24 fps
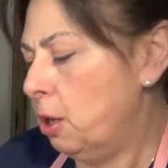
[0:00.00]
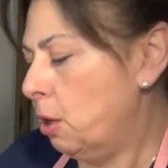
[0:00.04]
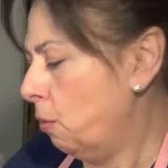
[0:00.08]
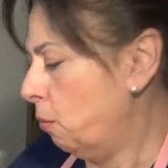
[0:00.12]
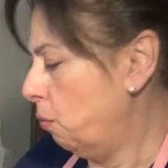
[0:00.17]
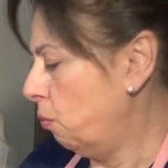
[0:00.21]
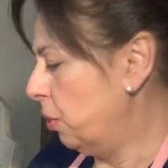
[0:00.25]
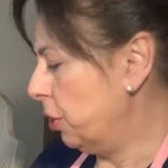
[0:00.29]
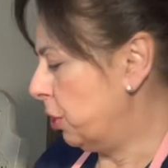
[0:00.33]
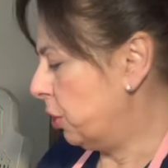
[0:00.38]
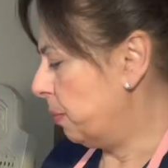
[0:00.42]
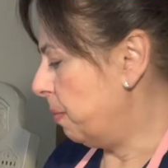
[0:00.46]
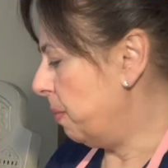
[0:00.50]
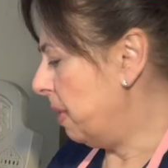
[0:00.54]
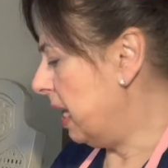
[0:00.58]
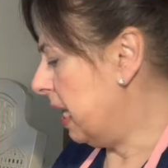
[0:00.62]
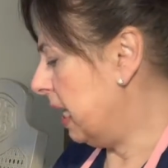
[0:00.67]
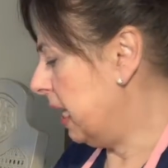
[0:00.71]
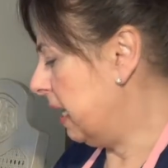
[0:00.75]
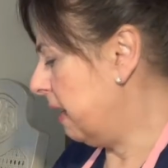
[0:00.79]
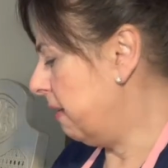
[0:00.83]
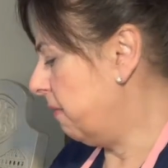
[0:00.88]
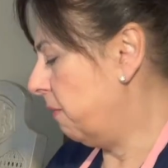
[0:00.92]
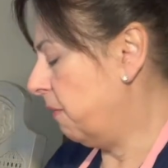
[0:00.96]
which
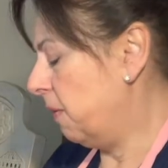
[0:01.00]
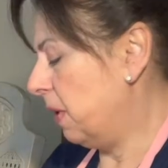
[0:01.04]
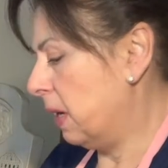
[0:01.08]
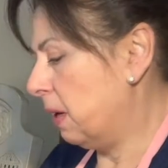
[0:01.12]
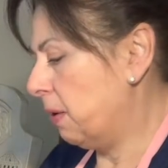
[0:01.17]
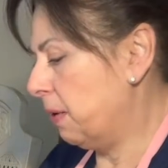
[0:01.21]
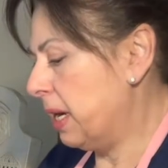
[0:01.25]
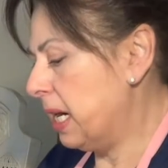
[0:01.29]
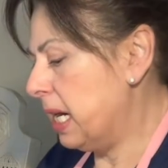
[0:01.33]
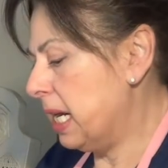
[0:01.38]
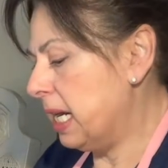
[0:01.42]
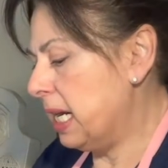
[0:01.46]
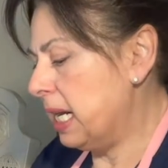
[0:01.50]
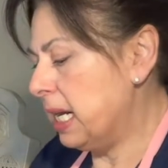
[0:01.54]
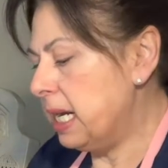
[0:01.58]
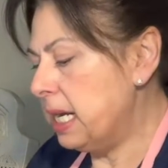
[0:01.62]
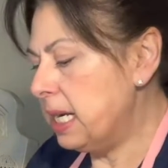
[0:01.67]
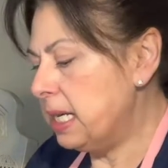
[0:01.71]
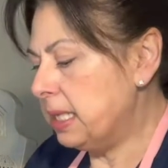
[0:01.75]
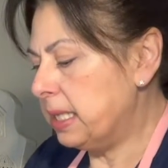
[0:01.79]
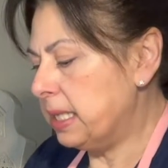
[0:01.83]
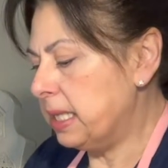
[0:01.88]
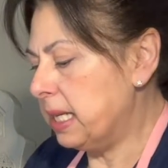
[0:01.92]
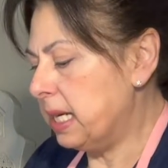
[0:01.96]
make it very
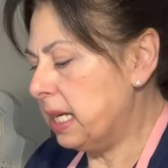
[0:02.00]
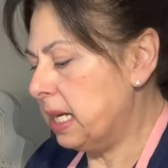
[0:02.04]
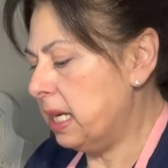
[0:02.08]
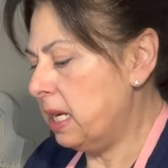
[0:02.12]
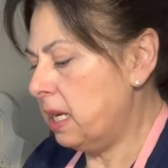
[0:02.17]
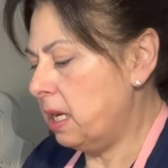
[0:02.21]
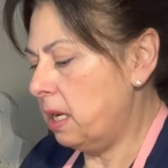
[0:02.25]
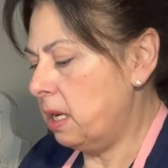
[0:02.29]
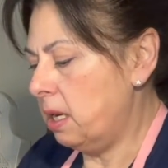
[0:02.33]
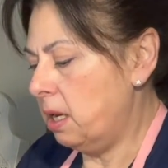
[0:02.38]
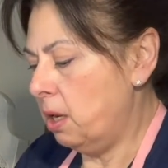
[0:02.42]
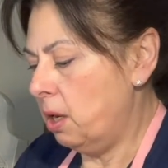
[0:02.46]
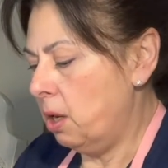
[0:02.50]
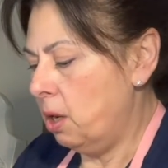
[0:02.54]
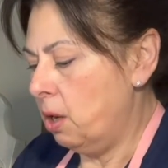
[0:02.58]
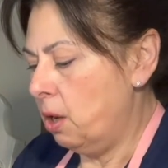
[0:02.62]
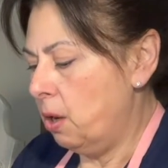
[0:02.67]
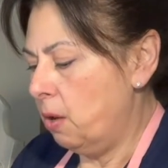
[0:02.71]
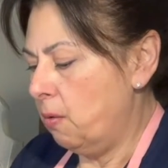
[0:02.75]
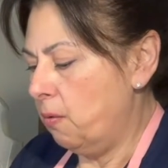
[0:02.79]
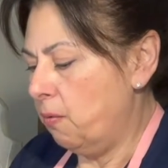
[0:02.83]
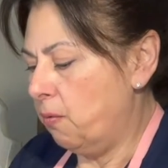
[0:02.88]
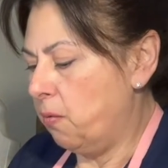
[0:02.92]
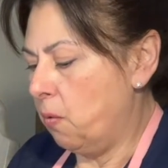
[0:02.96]
easy
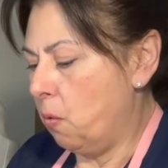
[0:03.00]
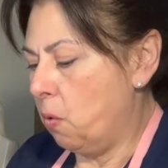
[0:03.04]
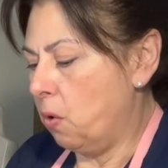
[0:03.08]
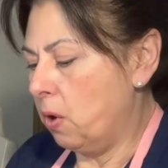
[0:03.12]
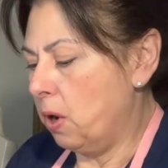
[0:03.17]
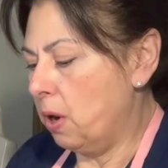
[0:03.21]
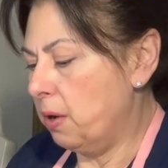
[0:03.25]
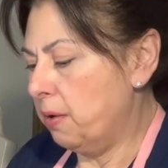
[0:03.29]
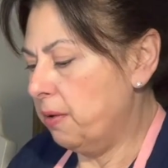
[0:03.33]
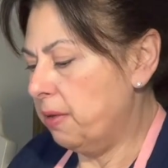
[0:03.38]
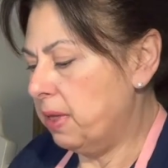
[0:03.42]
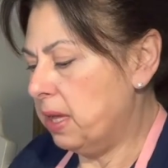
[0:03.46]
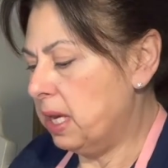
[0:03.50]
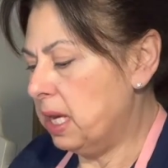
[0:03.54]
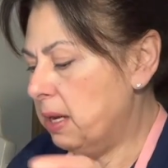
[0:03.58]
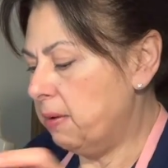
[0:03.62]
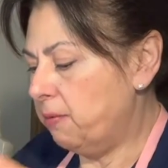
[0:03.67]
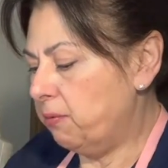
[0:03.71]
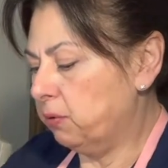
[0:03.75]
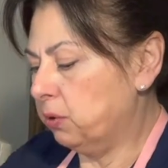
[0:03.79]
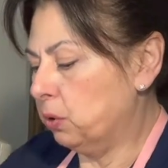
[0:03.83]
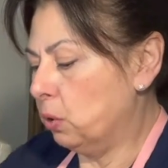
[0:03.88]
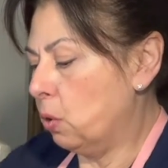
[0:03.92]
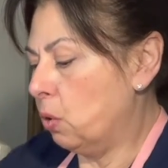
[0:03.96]
for the
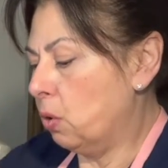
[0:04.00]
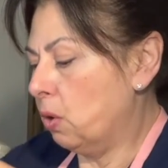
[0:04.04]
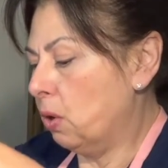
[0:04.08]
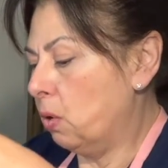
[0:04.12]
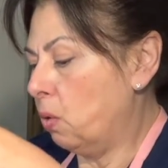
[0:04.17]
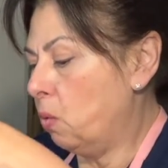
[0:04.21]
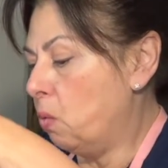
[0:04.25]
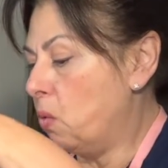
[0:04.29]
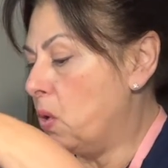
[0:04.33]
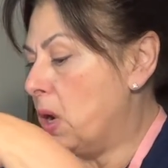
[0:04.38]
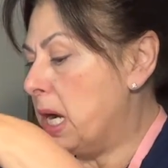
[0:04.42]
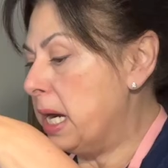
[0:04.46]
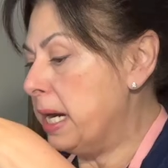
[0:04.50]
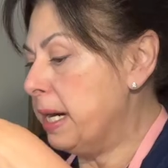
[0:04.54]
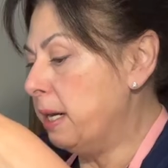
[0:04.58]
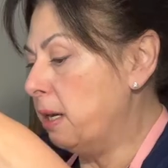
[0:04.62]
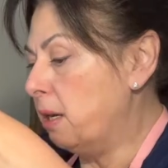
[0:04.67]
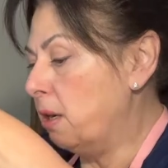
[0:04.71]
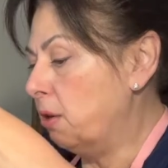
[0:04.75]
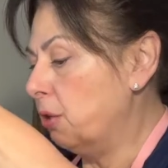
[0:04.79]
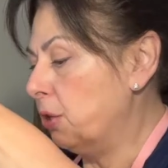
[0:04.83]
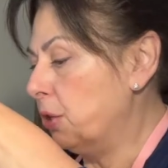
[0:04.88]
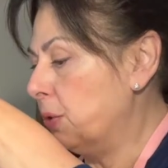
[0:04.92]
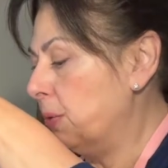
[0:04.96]
floral
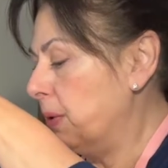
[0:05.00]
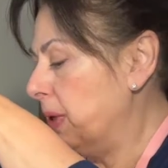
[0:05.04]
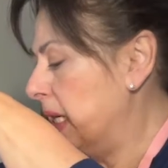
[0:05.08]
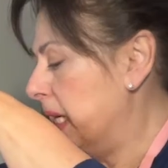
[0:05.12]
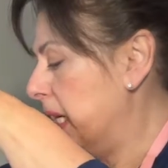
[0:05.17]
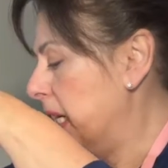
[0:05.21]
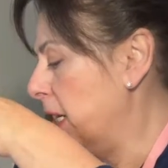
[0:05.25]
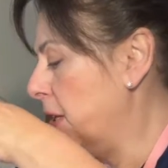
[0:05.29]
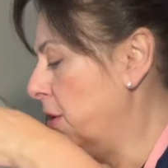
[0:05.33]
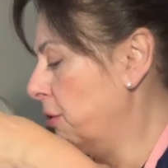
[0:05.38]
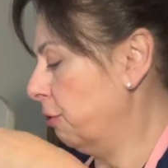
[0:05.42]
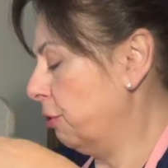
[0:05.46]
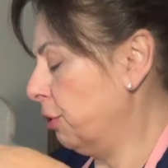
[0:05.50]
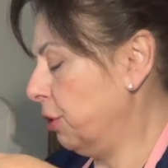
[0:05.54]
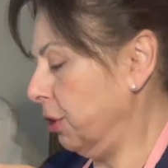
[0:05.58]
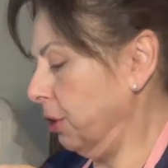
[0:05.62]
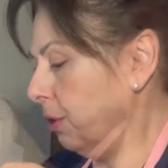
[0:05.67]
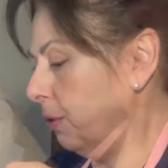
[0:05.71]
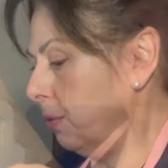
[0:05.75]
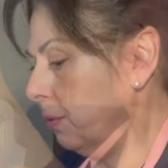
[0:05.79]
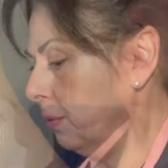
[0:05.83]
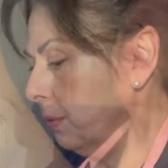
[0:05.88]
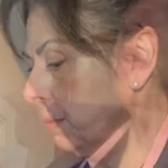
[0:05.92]
wire to adhere to.